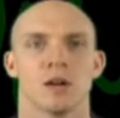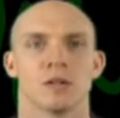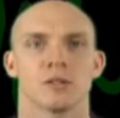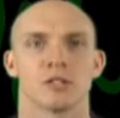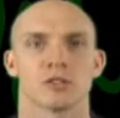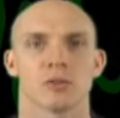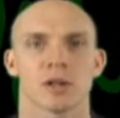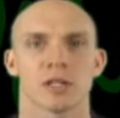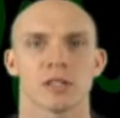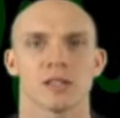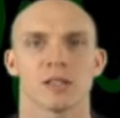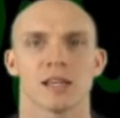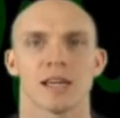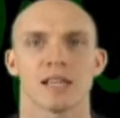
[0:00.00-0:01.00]
To
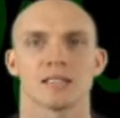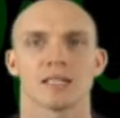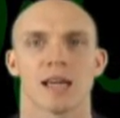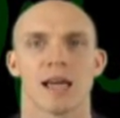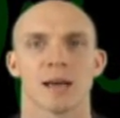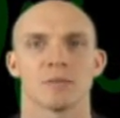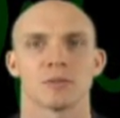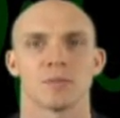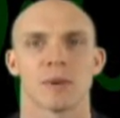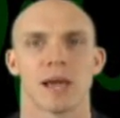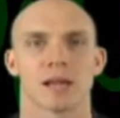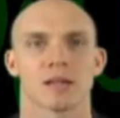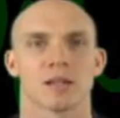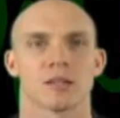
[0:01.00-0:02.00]
strengthen legs, abs,
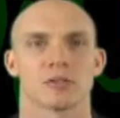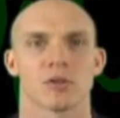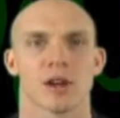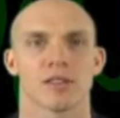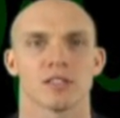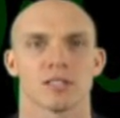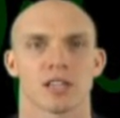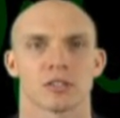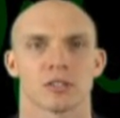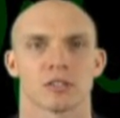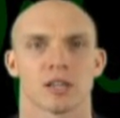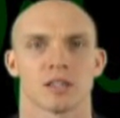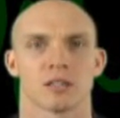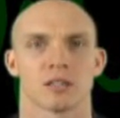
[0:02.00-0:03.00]
back, try this
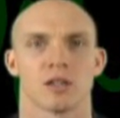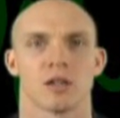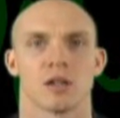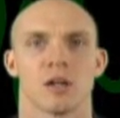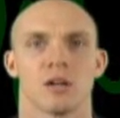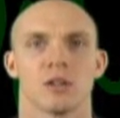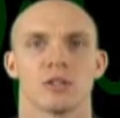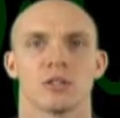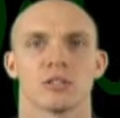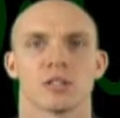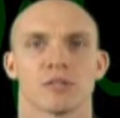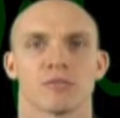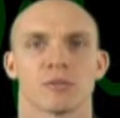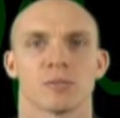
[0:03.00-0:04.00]
exercise.
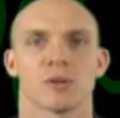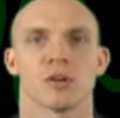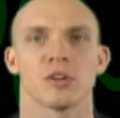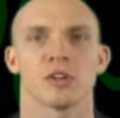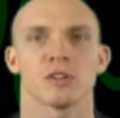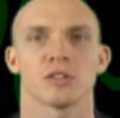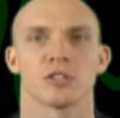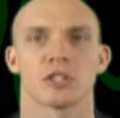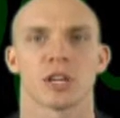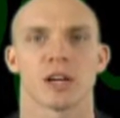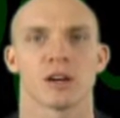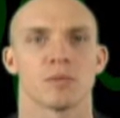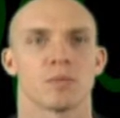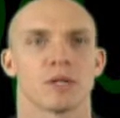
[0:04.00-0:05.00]
Using a familiar
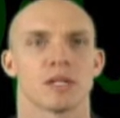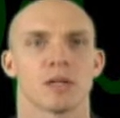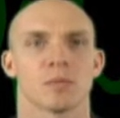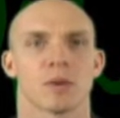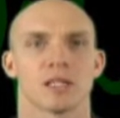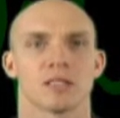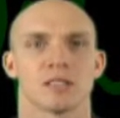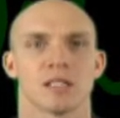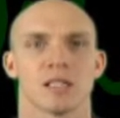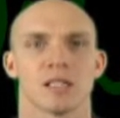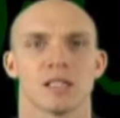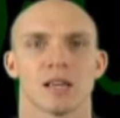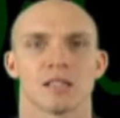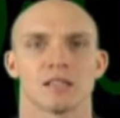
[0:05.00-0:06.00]
chair, begin by
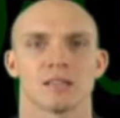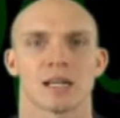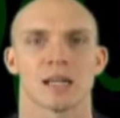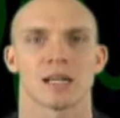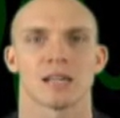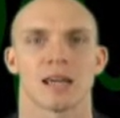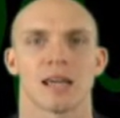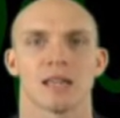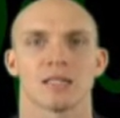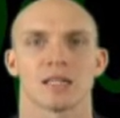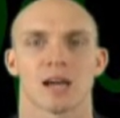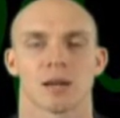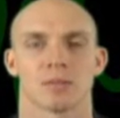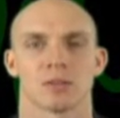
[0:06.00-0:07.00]
sitting and standing 8
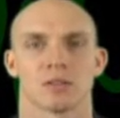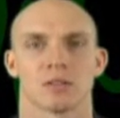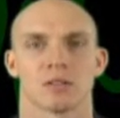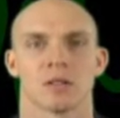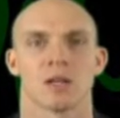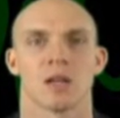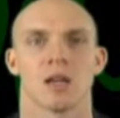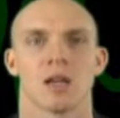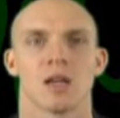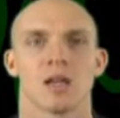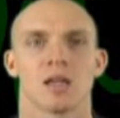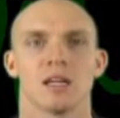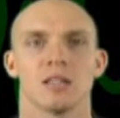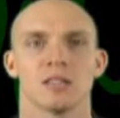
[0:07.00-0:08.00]
times.
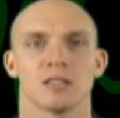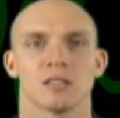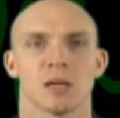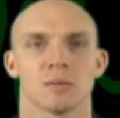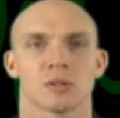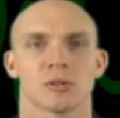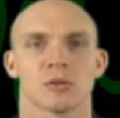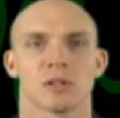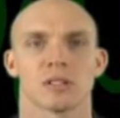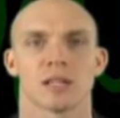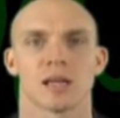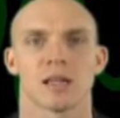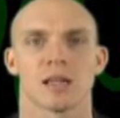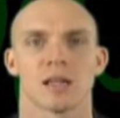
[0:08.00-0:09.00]
Each subsequent
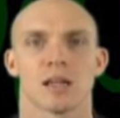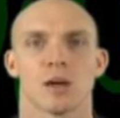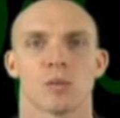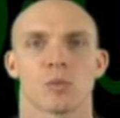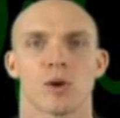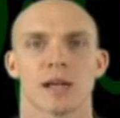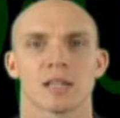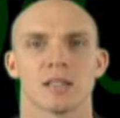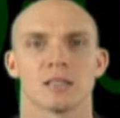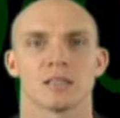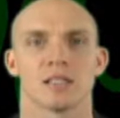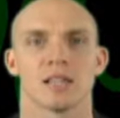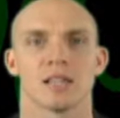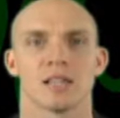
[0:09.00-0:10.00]
day, practice
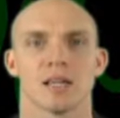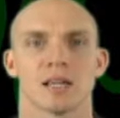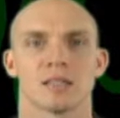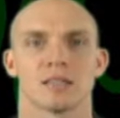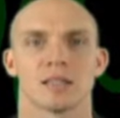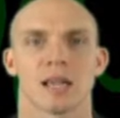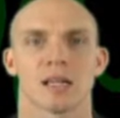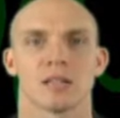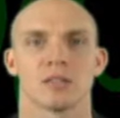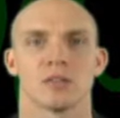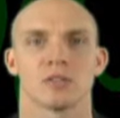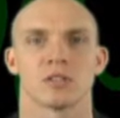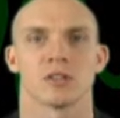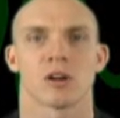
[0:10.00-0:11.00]
sitting and standing
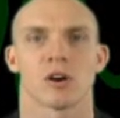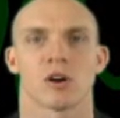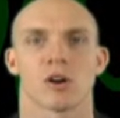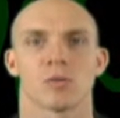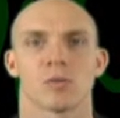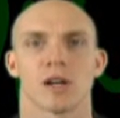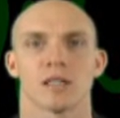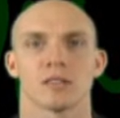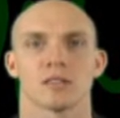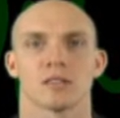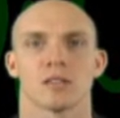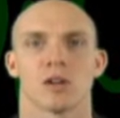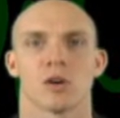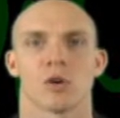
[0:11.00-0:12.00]
using the
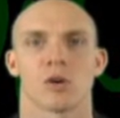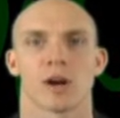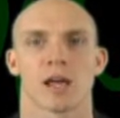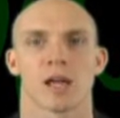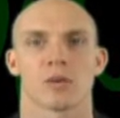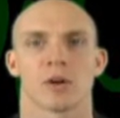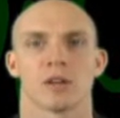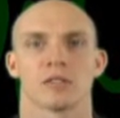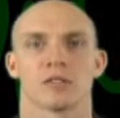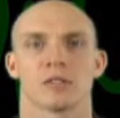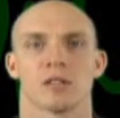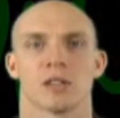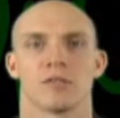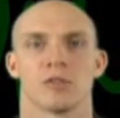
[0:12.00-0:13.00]
armrests or
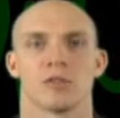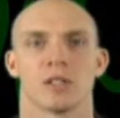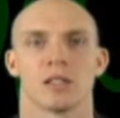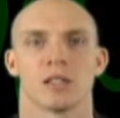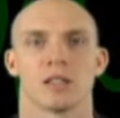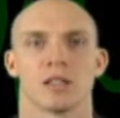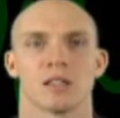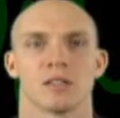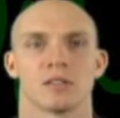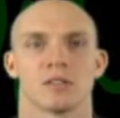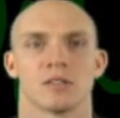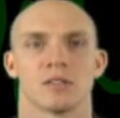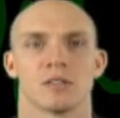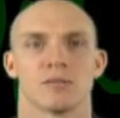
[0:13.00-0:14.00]
handrails if you need it
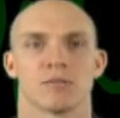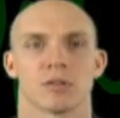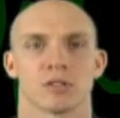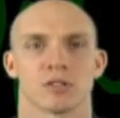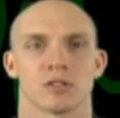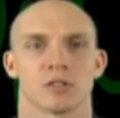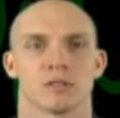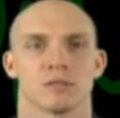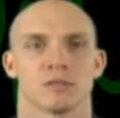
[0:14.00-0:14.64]
first.